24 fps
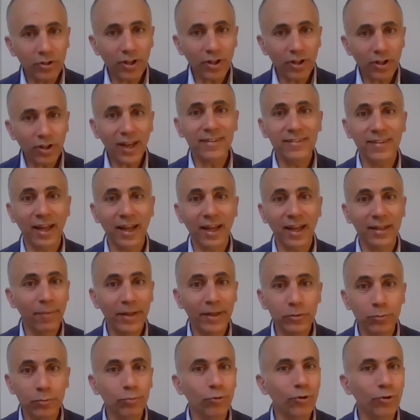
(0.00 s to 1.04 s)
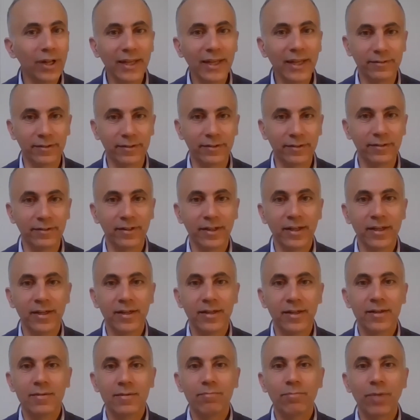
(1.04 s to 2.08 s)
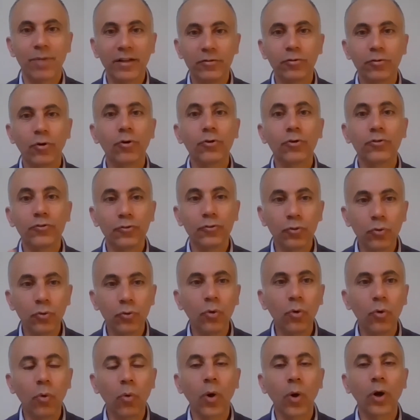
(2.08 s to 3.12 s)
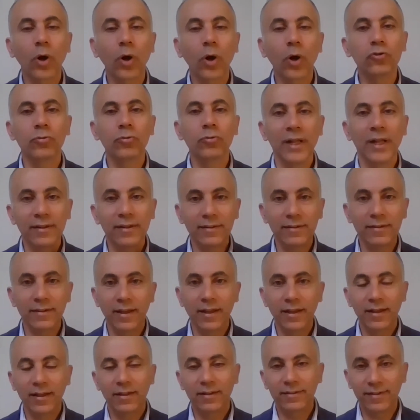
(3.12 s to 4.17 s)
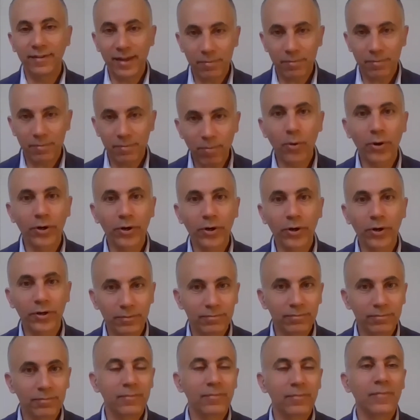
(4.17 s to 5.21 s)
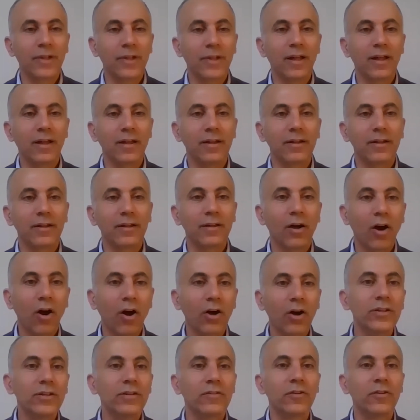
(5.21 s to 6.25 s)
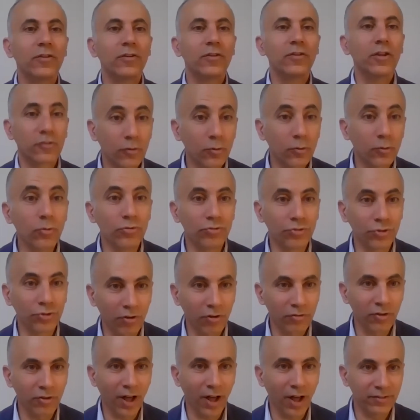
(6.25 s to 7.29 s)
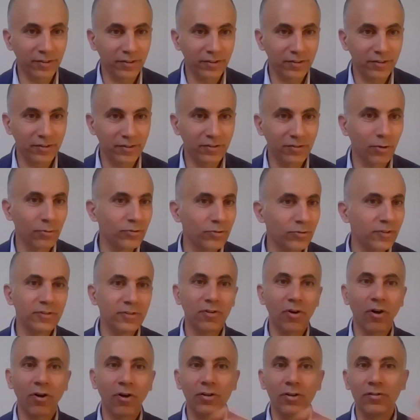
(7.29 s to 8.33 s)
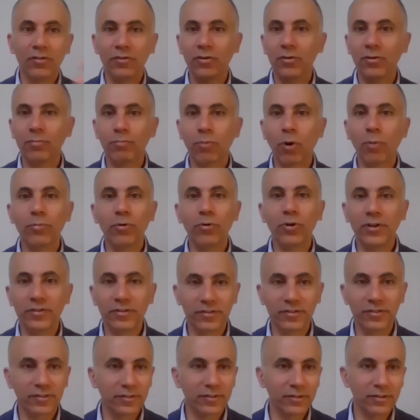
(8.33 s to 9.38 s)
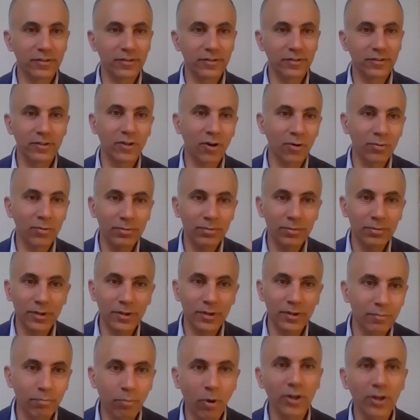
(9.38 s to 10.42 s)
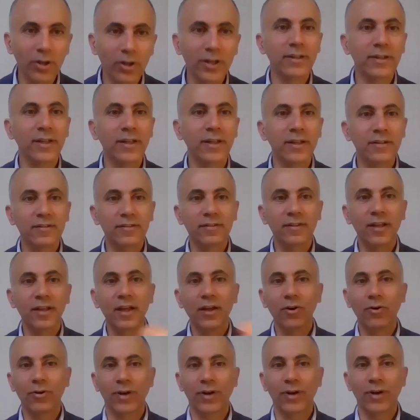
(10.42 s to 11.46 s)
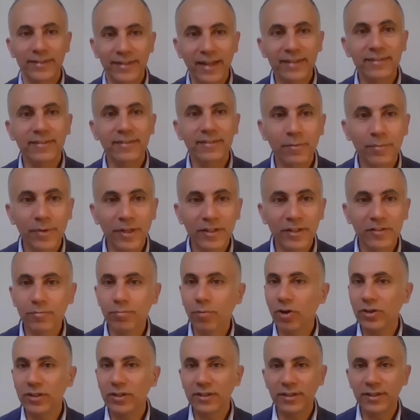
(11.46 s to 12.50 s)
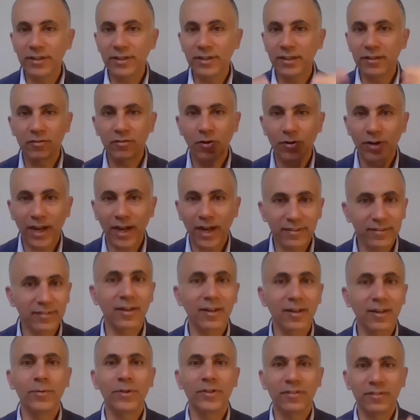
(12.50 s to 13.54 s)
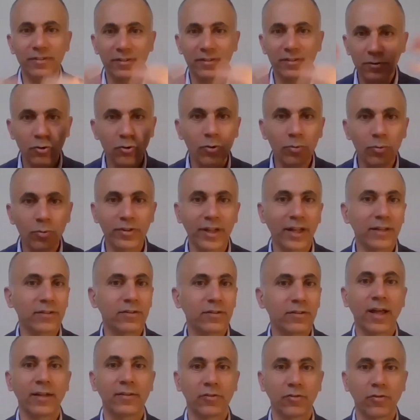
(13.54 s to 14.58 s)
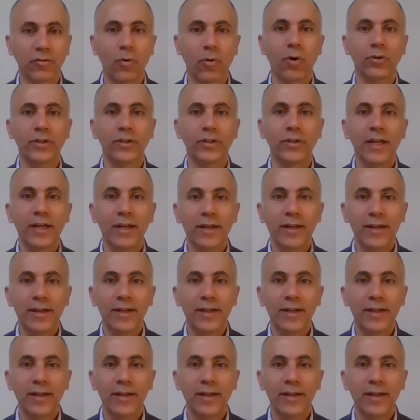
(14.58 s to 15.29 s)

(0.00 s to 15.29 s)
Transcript: utilized and manipulated by those who want to build their power uh, on the exclusion of the others. So this is all the populist, you know, uh, politics or identity-based politics or extremist groups and, and so on.